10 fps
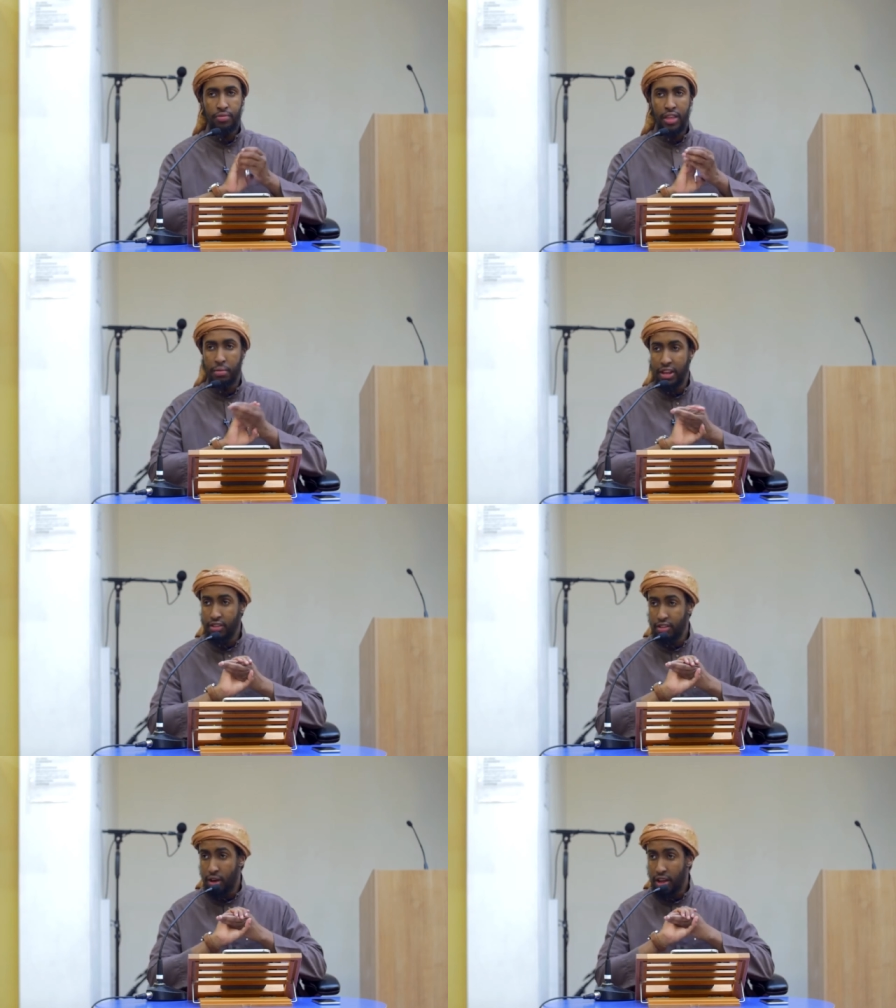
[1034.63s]
They believe
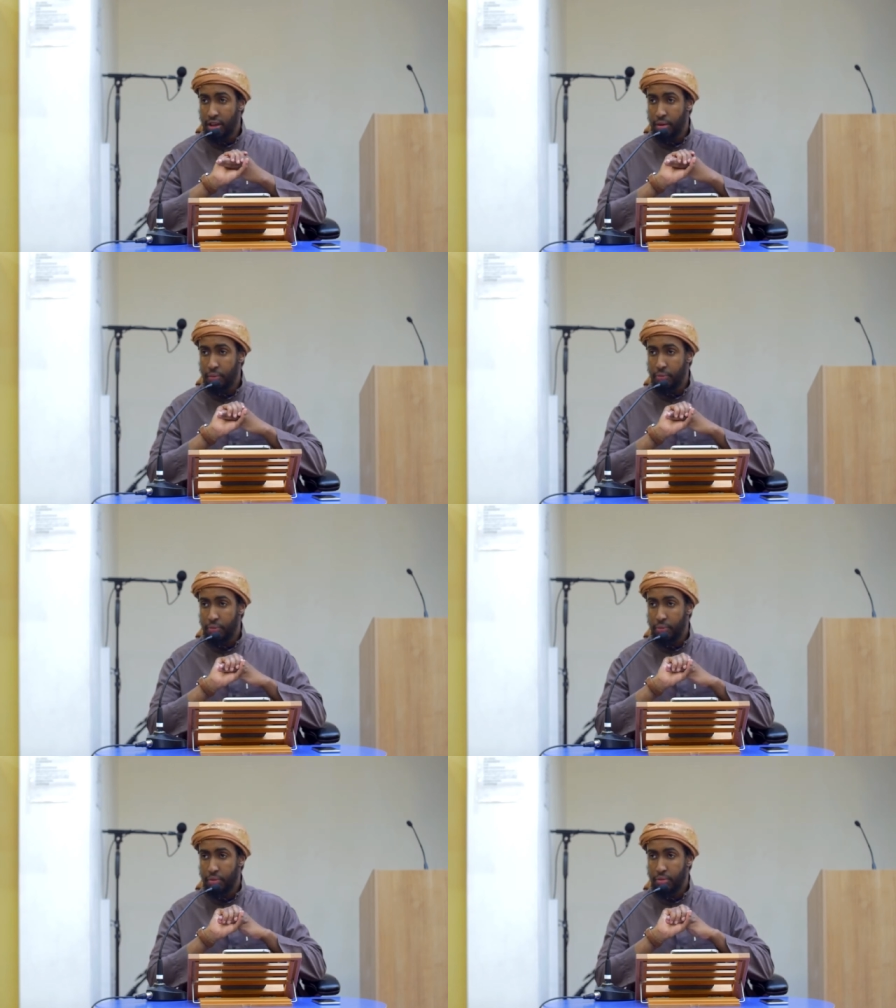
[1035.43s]
is a what?
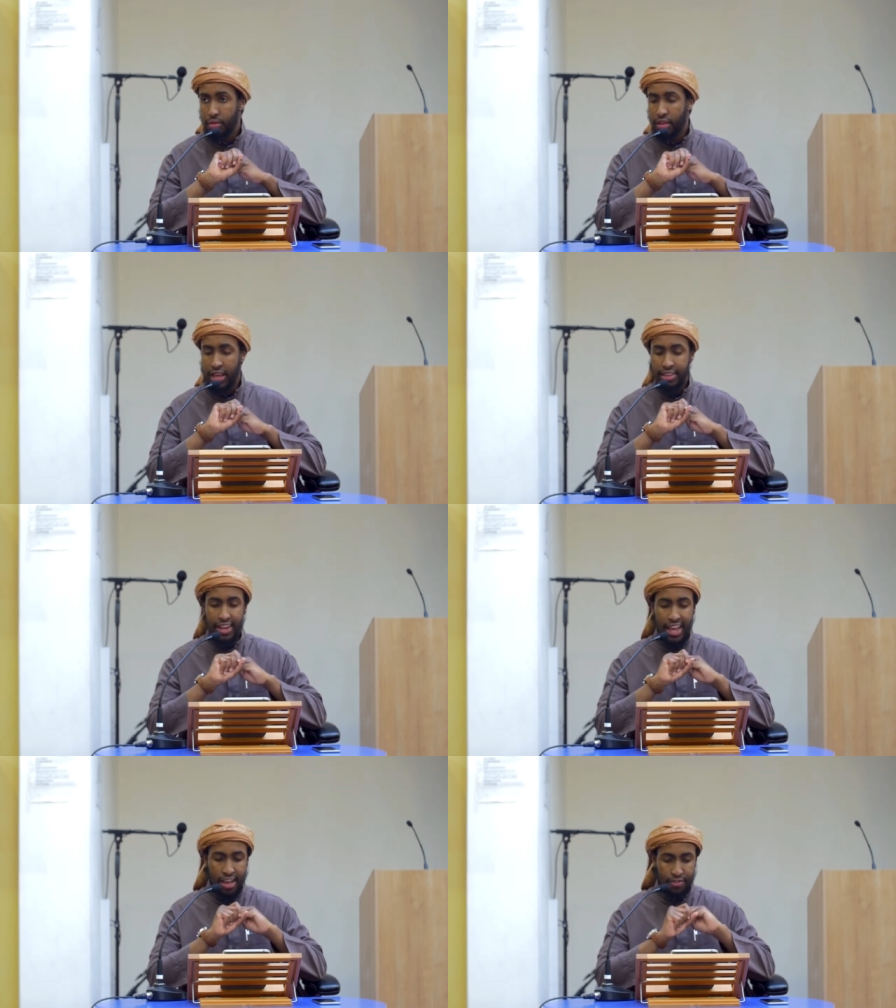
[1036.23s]
Is
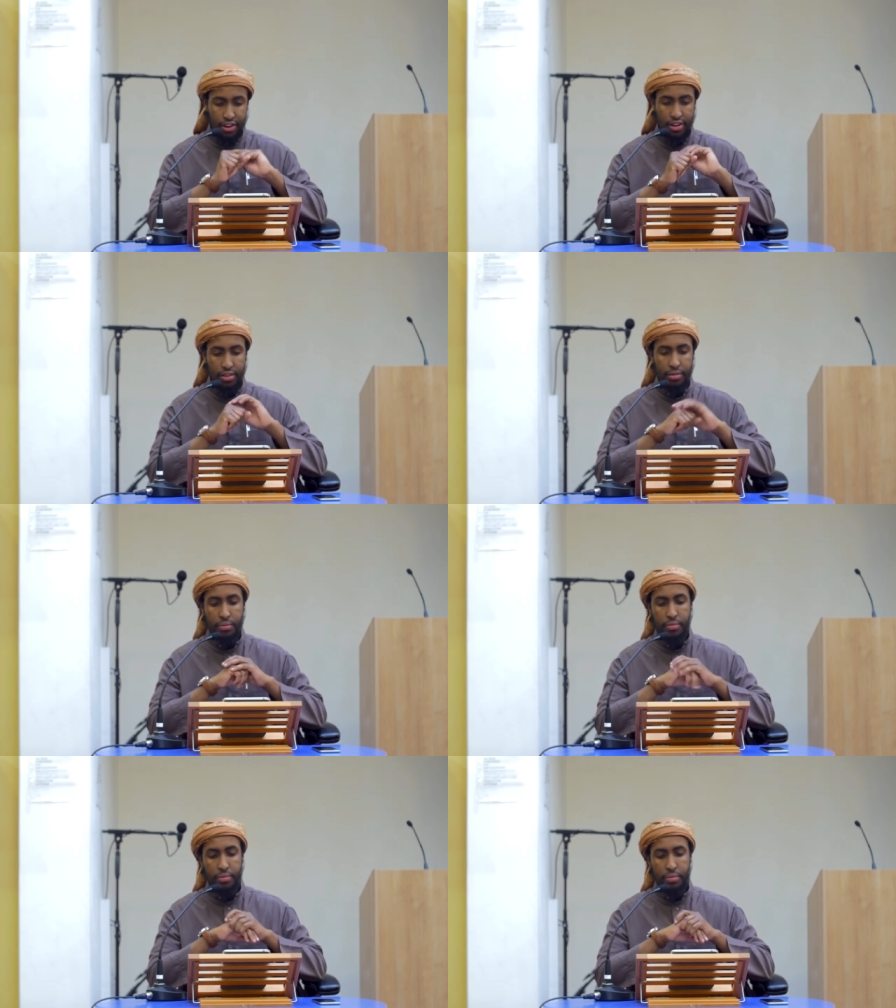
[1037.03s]
a kafir.
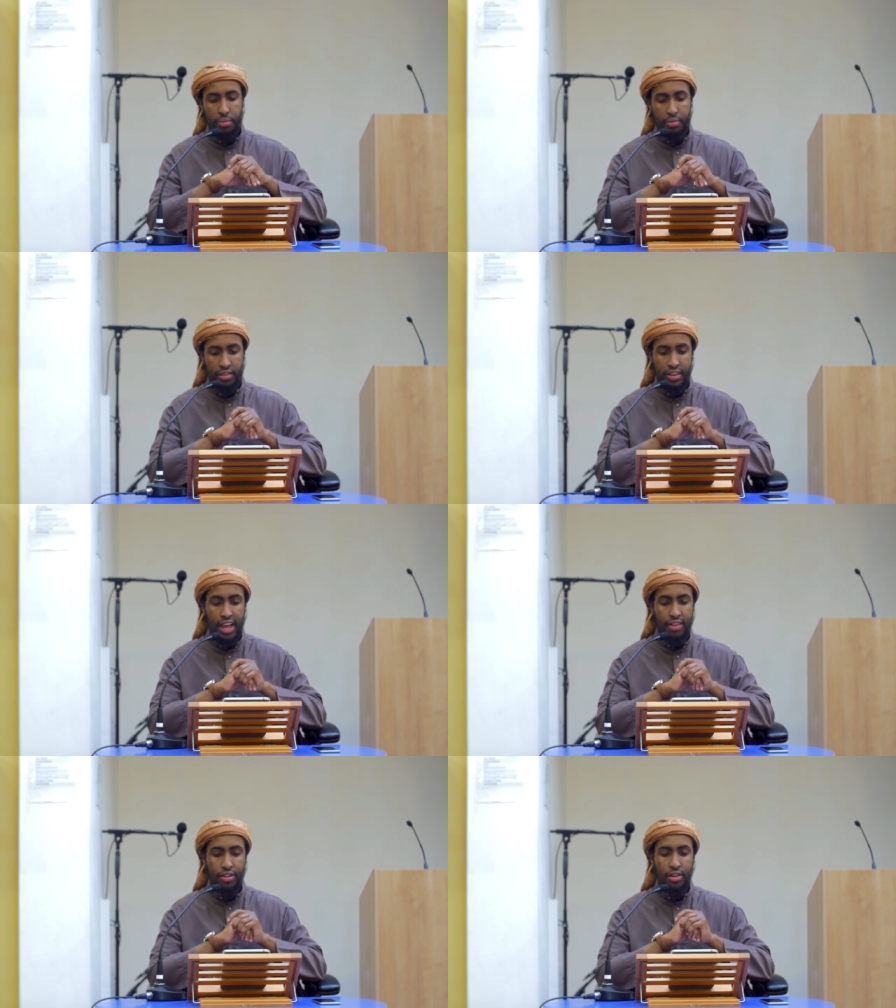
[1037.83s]
Is a
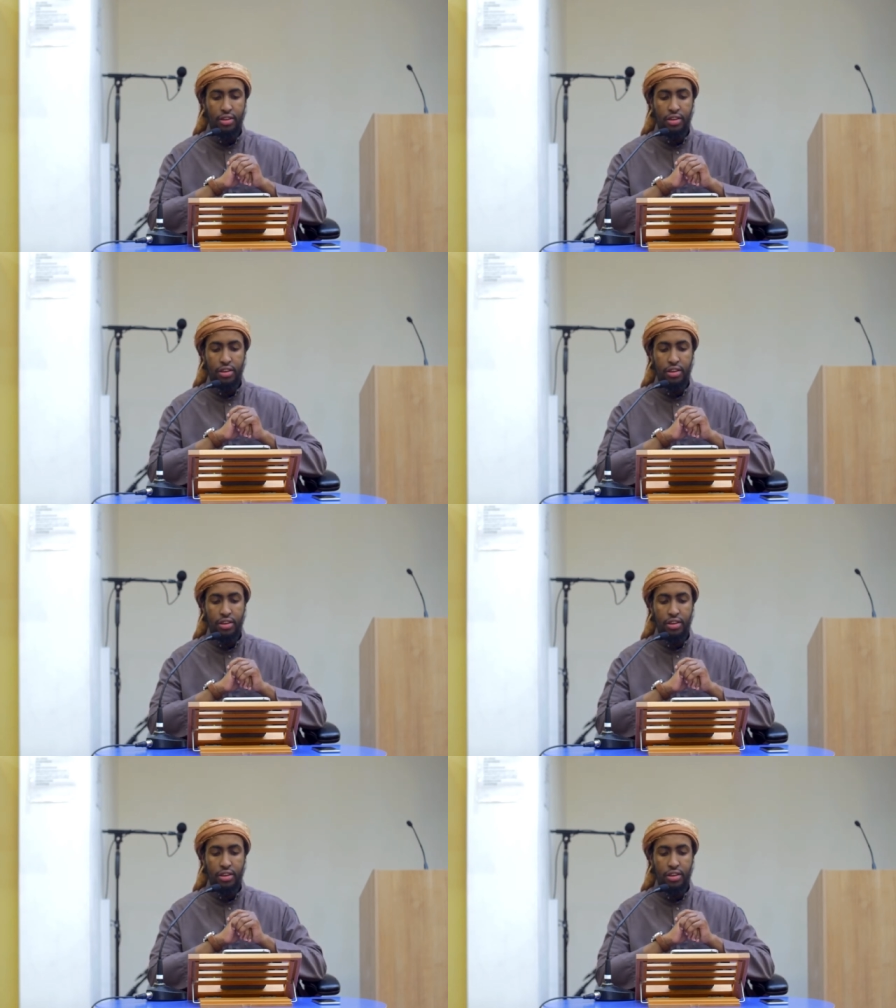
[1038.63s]
kafir.